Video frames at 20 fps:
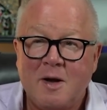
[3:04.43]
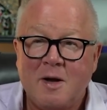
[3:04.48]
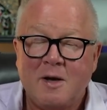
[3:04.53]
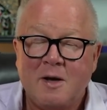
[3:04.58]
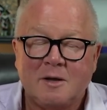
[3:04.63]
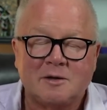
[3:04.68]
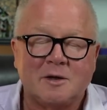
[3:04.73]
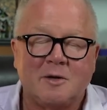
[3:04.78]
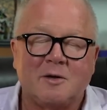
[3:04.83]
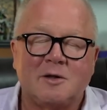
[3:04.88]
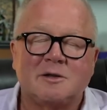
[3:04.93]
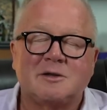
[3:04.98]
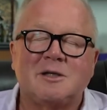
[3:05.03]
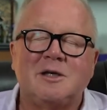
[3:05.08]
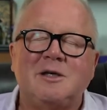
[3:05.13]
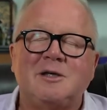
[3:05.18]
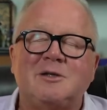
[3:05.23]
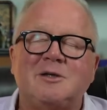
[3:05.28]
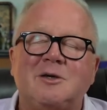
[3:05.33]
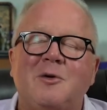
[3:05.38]
sorry,
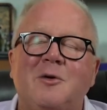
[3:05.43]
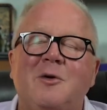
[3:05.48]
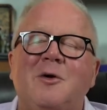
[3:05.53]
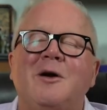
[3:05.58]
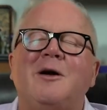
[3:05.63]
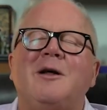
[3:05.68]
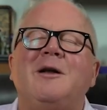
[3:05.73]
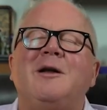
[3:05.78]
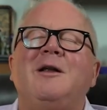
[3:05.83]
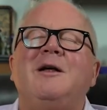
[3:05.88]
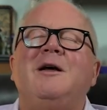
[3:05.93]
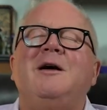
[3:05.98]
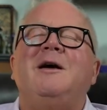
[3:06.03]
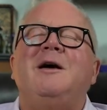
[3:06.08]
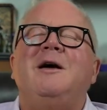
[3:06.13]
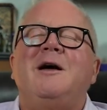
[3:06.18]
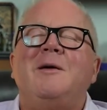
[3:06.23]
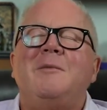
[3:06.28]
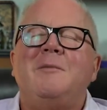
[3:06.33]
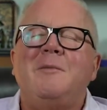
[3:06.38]
essential oil
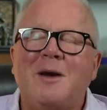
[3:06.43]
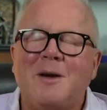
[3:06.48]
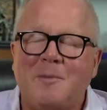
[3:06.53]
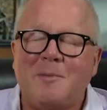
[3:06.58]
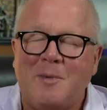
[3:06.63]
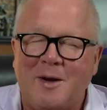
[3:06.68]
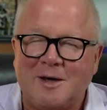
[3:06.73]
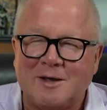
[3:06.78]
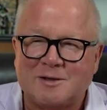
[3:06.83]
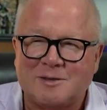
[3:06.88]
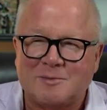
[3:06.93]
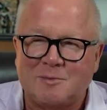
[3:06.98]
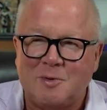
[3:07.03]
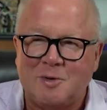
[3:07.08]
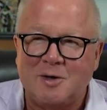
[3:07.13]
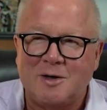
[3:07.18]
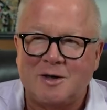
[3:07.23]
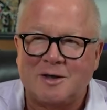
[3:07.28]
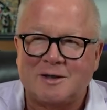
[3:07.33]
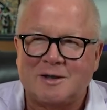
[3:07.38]
menopause
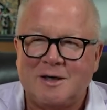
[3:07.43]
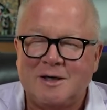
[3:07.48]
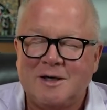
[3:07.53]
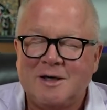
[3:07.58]
book.